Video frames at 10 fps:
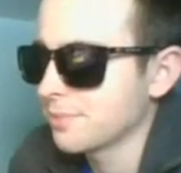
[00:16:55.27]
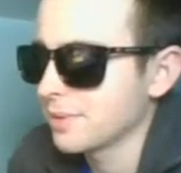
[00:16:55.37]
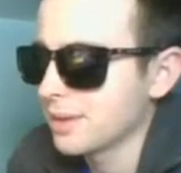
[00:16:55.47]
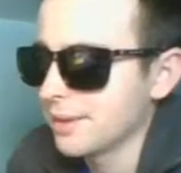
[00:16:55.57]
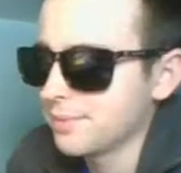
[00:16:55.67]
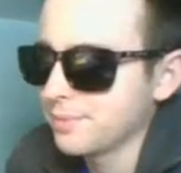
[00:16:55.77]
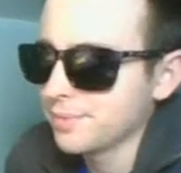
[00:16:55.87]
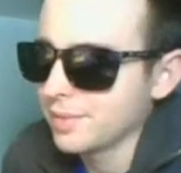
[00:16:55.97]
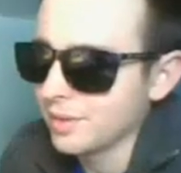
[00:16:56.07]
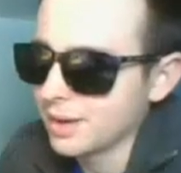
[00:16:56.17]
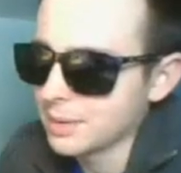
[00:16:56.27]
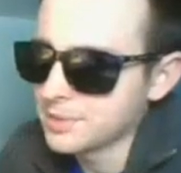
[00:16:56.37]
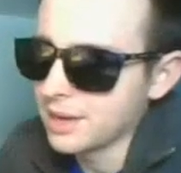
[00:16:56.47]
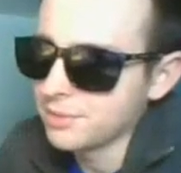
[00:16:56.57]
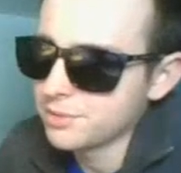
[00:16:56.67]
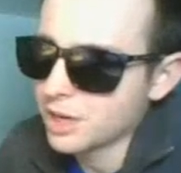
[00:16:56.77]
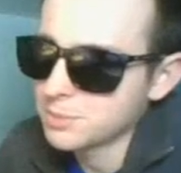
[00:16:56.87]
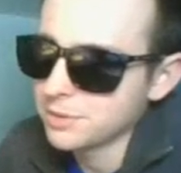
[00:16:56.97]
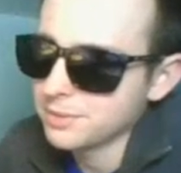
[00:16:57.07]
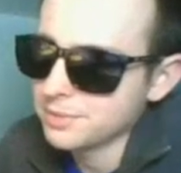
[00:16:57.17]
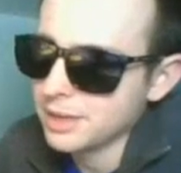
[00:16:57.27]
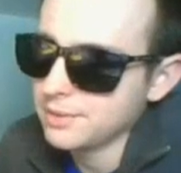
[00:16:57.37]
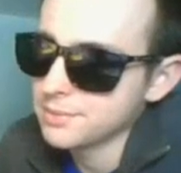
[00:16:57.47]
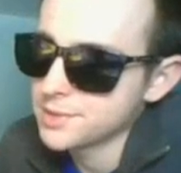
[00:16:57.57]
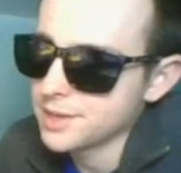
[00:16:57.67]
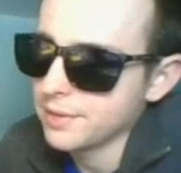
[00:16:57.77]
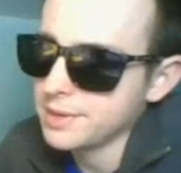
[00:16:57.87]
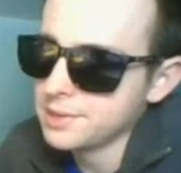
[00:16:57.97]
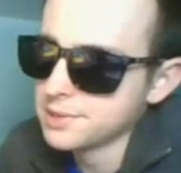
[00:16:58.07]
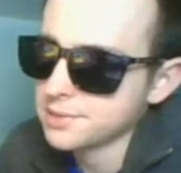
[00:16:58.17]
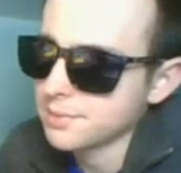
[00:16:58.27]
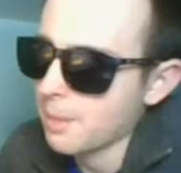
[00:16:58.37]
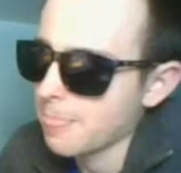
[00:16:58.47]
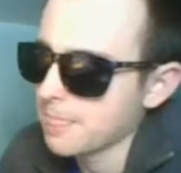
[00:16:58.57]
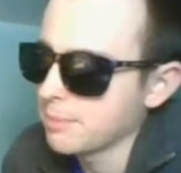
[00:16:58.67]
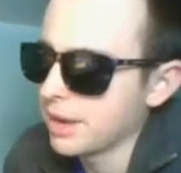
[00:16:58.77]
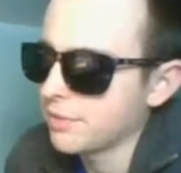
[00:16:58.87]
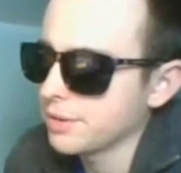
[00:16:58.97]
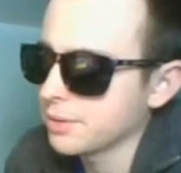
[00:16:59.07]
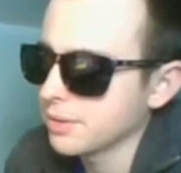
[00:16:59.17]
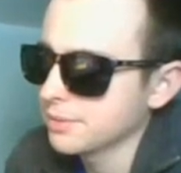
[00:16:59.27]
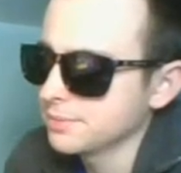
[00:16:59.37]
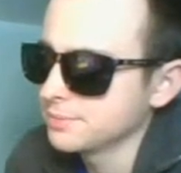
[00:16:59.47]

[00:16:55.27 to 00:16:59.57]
Okay, Log comes down, Droxpiel, okay, Skellies, Minor for Igor.